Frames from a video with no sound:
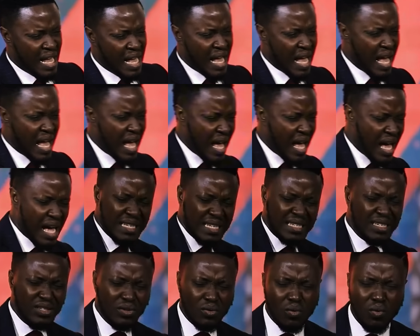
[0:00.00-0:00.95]
I
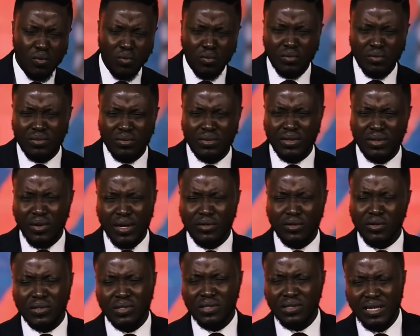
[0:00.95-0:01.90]
said, no, you know,
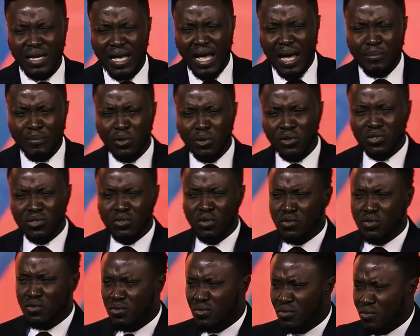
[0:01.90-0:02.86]
I'm just not
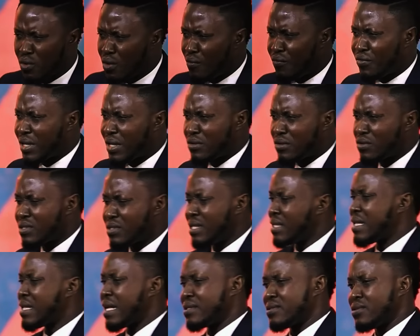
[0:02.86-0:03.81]
comfortable. I just
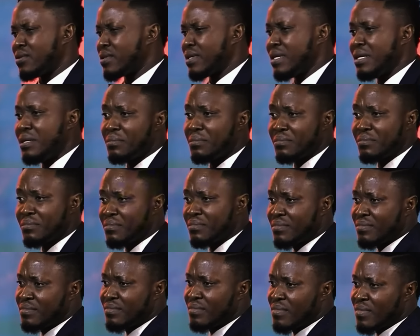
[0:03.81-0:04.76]
think that's not him.
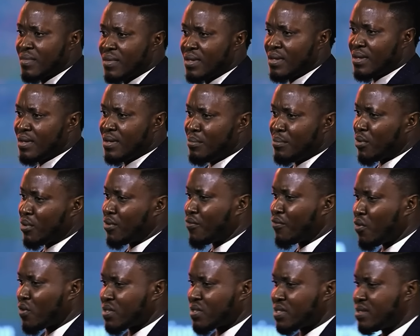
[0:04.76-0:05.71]
But of
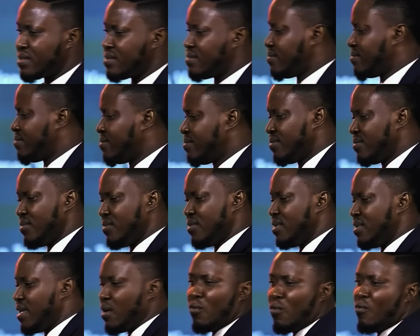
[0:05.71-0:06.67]
course,
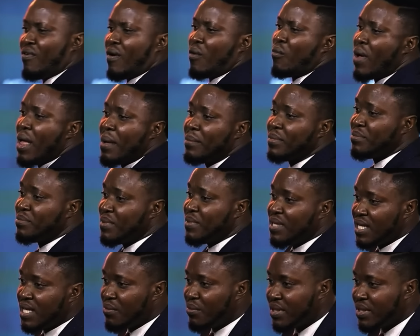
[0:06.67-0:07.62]
they overwhelmed
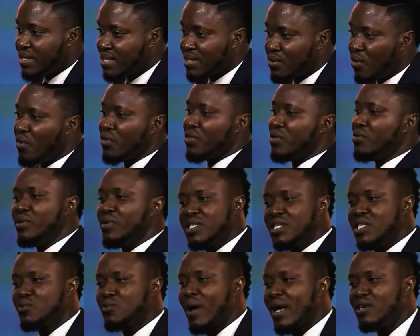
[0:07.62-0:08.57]
me with all the
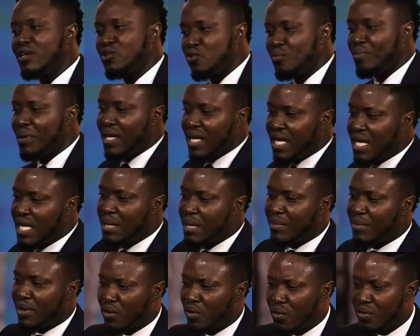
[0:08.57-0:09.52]
reasons why it should be
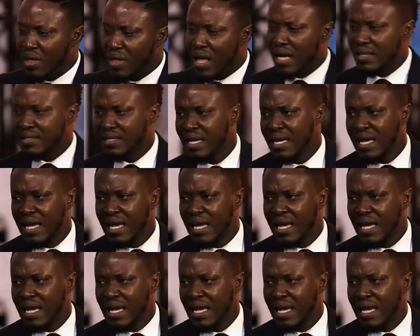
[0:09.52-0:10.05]
him and all that.